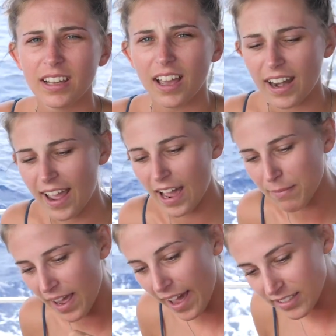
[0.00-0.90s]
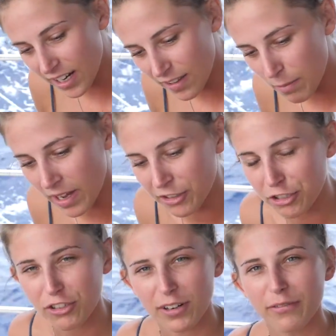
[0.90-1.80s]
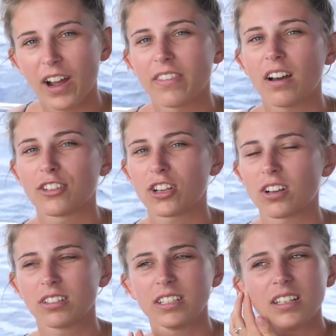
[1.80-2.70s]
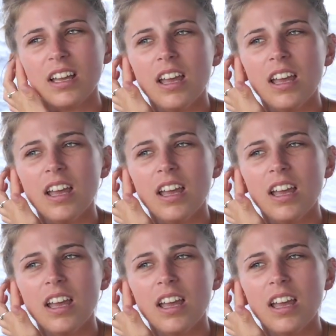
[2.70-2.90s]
And I had my head down in the pantry trying to find the hot chocolate.